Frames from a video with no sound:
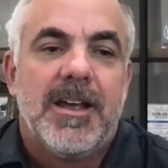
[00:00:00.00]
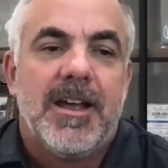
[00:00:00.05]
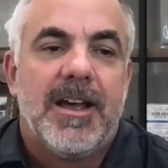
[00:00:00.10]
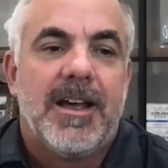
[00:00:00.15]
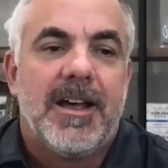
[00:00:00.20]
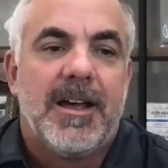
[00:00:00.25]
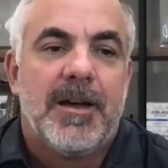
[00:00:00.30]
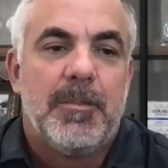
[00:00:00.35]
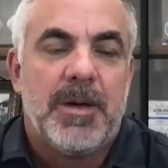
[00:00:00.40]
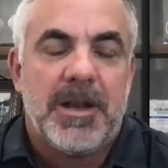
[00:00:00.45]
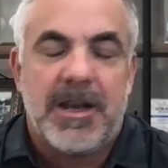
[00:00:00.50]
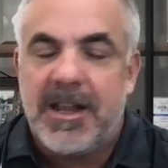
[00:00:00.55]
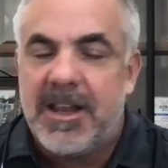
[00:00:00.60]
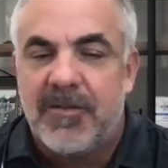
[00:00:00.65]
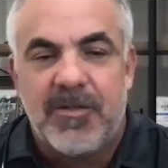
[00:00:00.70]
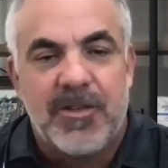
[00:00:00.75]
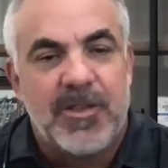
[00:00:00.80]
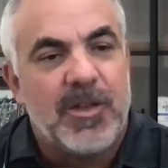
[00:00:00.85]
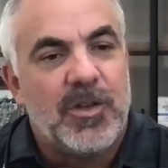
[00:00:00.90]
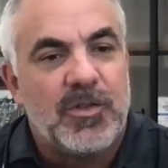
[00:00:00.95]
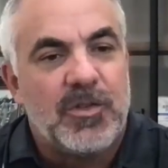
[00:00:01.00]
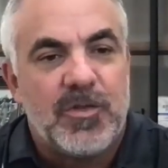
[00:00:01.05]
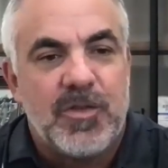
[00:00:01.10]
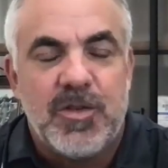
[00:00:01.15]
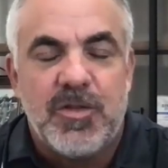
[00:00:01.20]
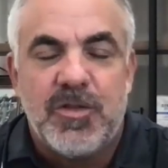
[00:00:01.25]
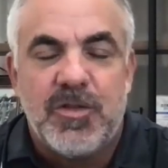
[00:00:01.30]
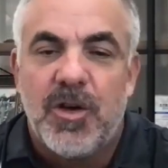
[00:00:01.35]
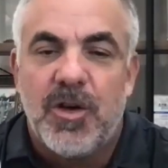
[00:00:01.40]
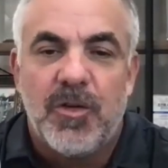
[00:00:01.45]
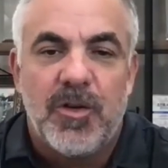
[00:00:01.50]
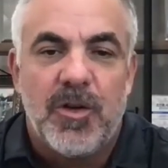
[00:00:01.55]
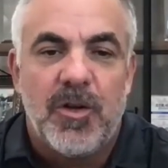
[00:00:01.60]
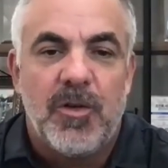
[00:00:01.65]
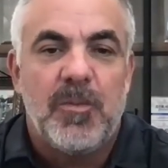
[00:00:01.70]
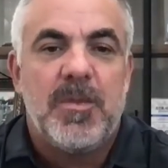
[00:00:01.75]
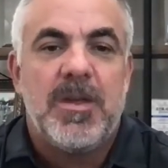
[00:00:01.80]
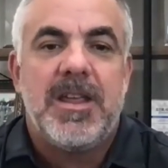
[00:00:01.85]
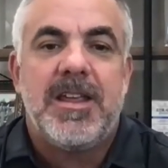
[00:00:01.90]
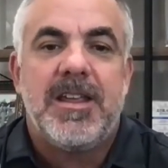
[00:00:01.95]
But again, for those of you who don't know
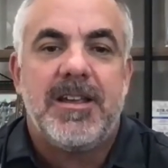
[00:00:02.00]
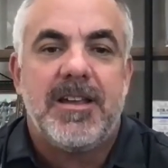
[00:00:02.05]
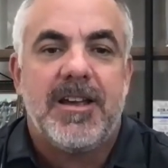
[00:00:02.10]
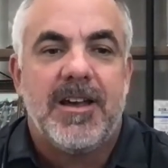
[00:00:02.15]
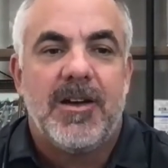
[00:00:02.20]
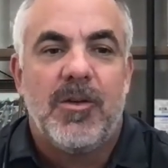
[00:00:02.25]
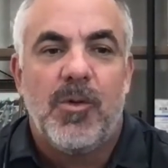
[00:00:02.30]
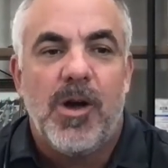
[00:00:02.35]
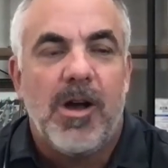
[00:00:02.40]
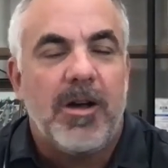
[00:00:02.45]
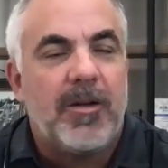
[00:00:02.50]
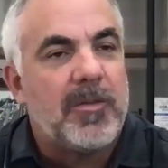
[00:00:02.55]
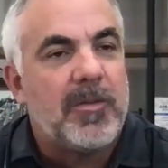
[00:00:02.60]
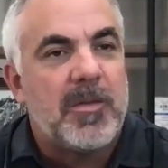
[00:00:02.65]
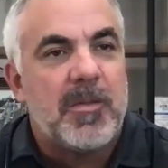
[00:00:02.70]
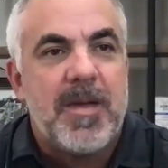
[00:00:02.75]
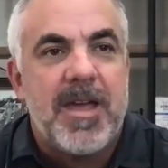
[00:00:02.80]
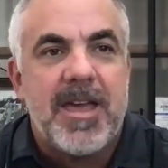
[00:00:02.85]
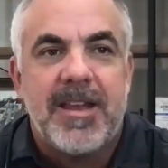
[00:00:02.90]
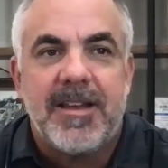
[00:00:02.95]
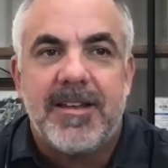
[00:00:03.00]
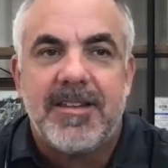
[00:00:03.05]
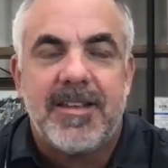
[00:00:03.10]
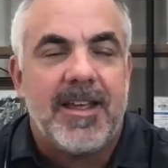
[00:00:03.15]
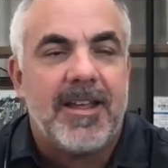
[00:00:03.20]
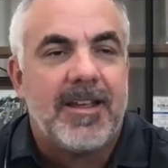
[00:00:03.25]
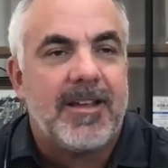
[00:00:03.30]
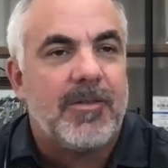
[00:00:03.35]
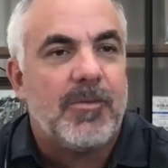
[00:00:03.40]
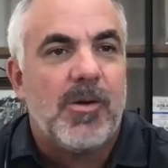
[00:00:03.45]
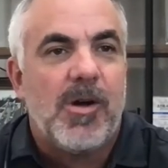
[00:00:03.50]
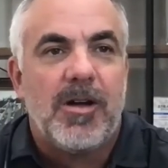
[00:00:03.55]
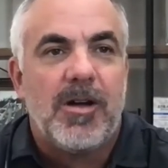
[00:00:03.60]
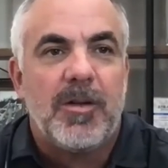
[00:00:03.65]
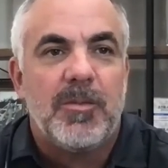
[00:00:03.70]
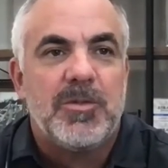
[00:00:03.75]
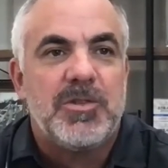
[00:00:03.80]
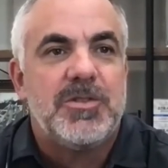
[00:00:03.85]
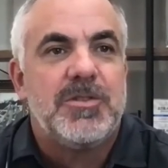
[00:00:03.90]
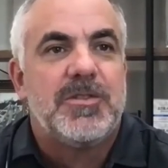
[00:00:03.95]
me, welcome to Mannatech,
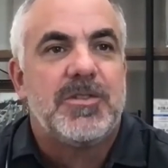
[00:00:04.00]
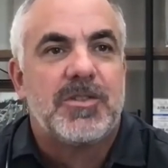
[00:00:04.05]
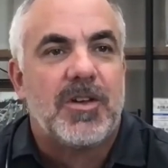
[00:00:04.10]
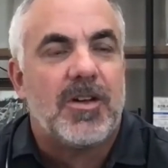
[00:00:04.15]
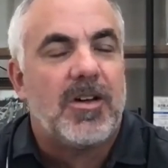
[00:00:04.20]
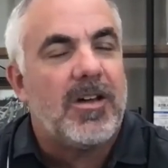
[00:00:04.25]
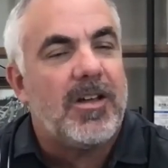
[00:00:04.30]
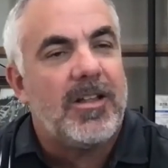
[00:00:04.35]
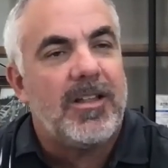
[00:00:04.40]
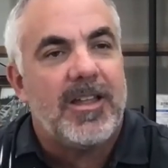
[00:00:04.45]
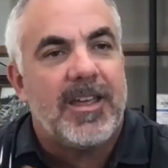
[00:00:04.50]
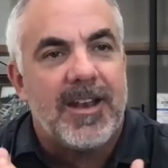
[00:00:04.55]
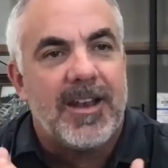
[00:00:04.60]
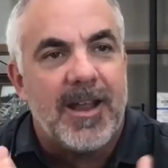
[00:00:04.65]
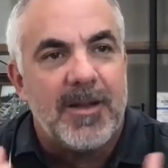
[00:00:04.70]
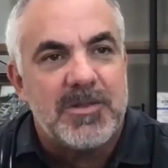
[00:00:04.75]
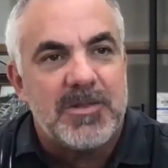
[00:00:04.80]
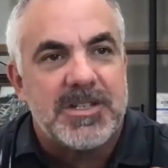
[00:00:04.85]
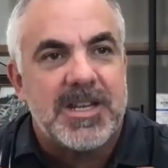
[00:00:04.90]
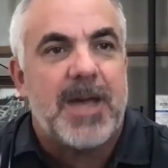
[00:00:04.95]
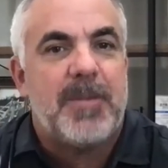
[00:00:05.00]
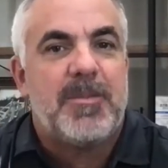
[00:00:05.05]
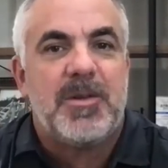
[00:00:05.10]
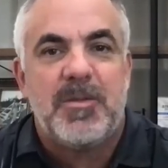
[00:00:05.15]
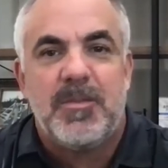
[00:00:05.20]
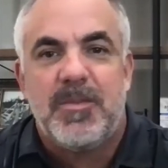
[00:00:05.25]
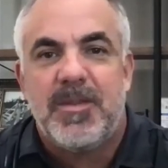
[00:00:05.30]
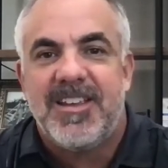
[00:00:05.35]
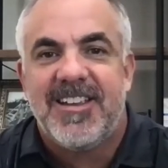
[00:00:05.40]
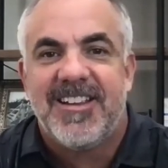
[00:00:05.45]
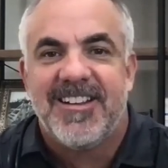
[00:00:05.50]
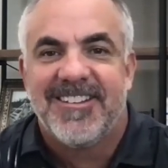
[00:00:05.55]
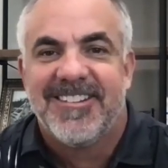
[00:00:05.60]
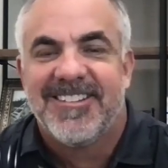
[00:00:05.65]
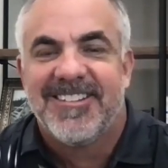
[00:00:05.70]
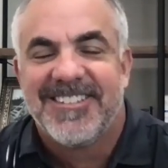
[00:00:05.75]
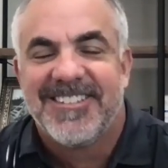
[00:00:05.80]
welcome to this call, and I'm just happy to be here.